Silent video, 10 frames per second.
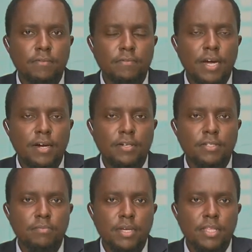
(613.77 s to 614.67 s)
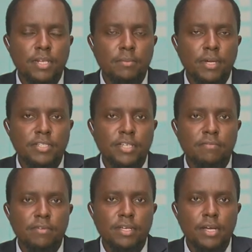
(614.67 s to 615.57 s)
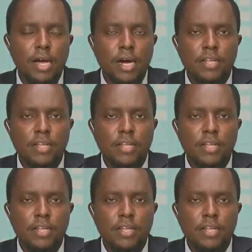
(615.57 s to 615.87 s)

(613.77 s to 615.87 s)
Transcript: virus by the name HIV,